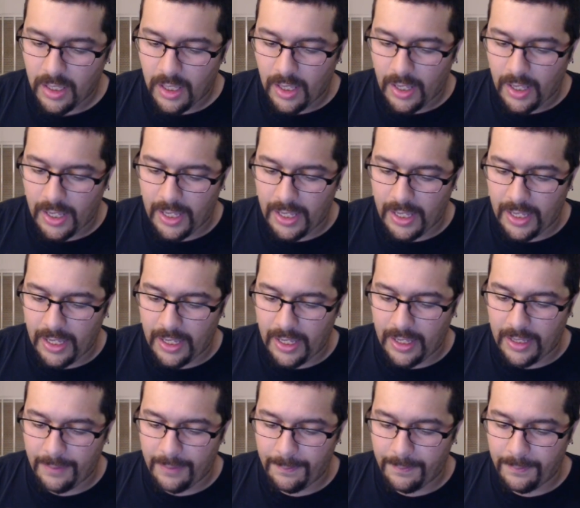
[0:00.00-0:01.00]

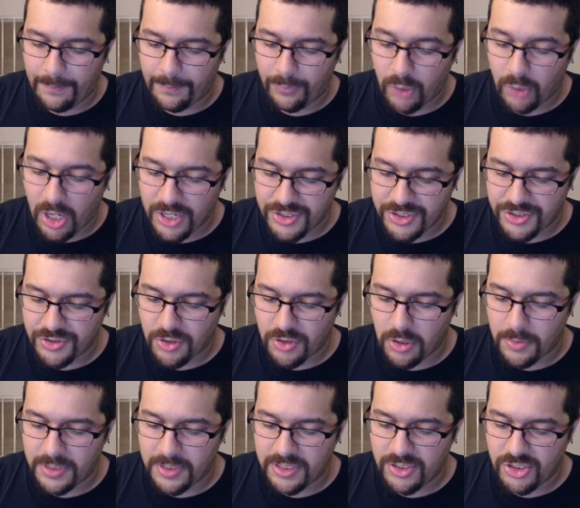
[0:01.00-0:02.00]
Braun
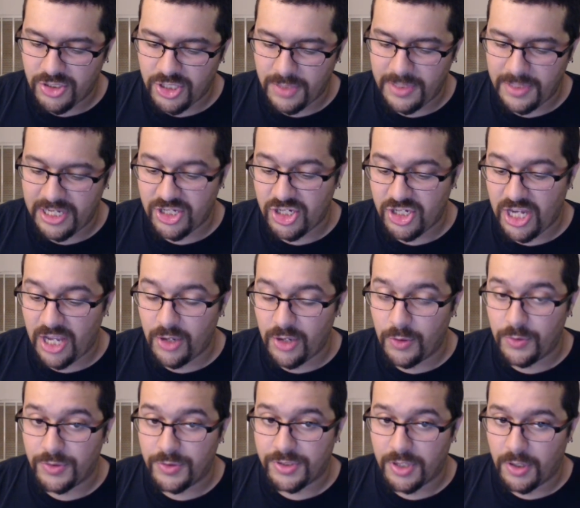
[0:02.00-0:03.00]
Strowman, Jimmy and Jay
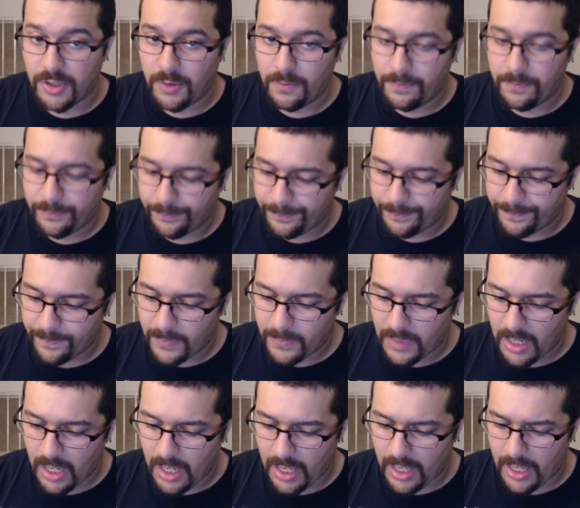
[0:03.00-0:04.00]
Uso,
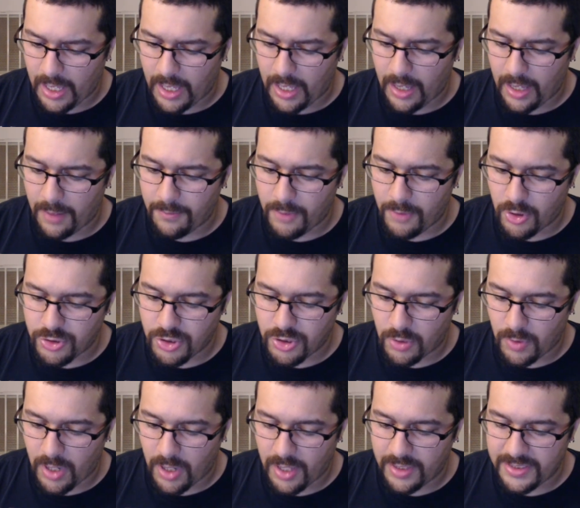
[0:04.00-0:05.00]
Mojo
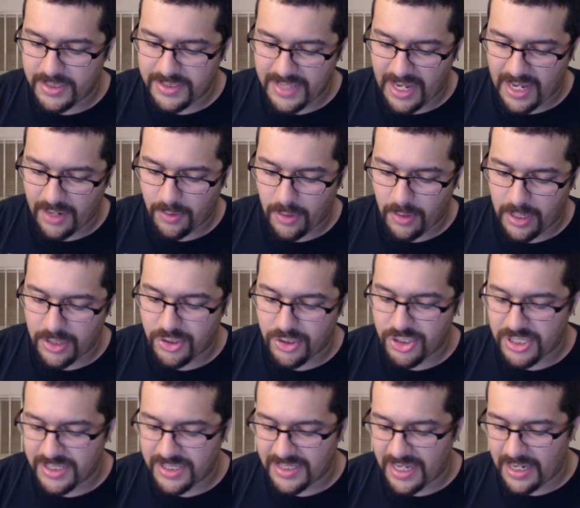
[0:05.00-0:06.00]
Rawley, Zack Ryder,
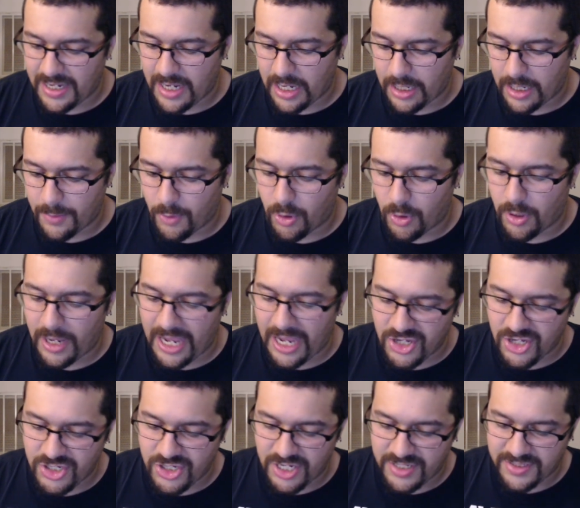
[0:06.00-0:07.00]
Shinsuke Nakamura,
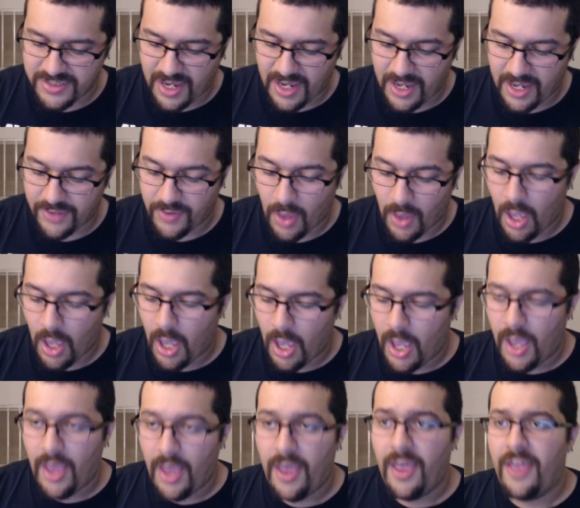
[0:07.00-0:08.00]
AJ Styles,
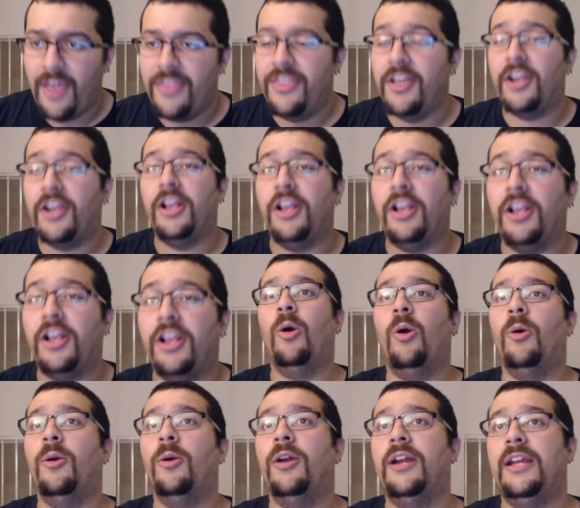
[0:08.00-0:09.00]
the
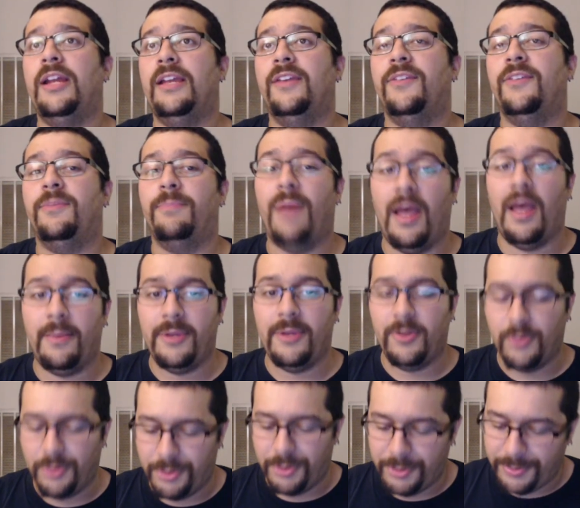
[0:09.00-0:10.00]
glorious Bobby
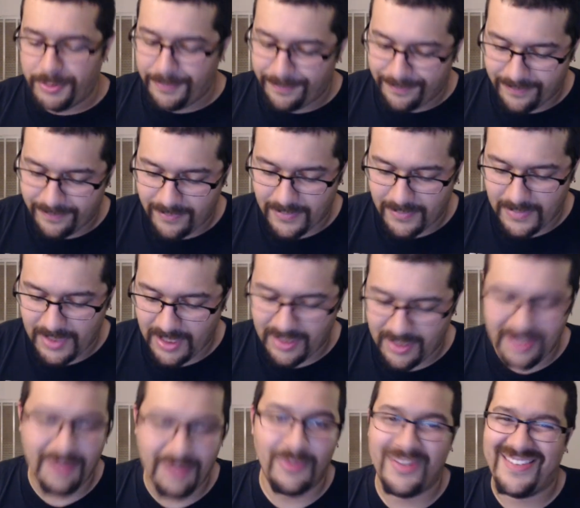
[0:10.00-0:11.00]
Roode.
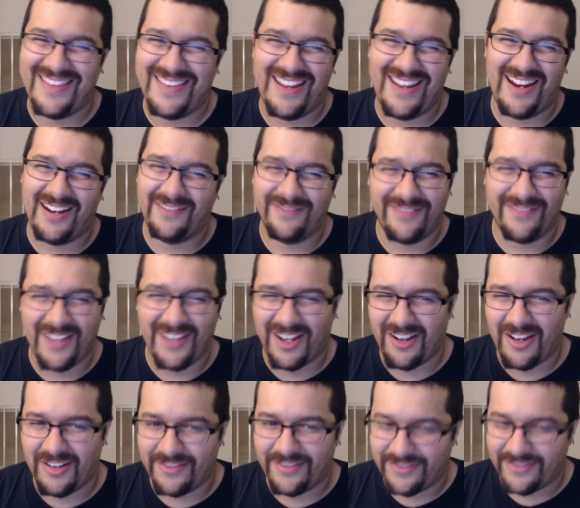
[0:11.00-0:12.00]
It was there. Fuck
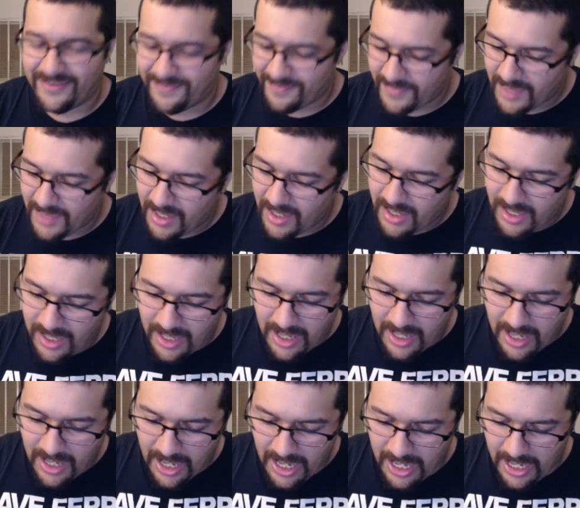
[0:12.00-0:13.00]
off.
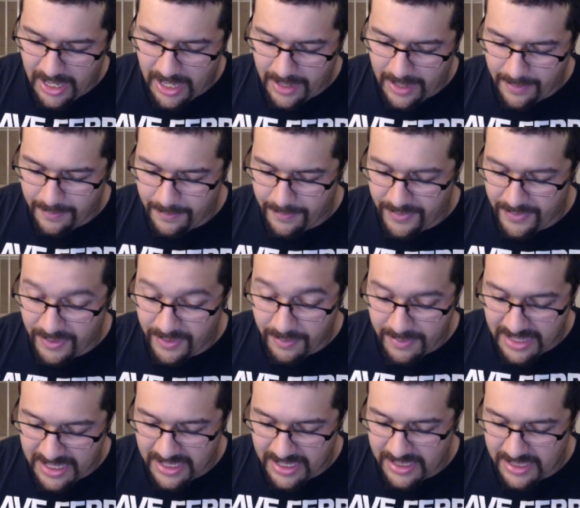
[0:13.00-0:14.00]
The
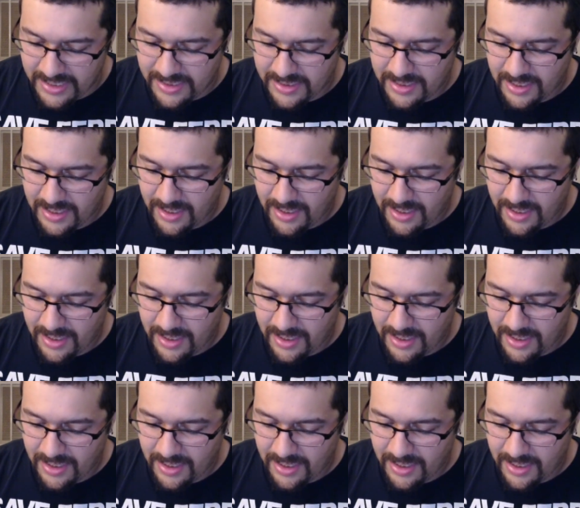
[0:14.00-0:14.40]
Miz,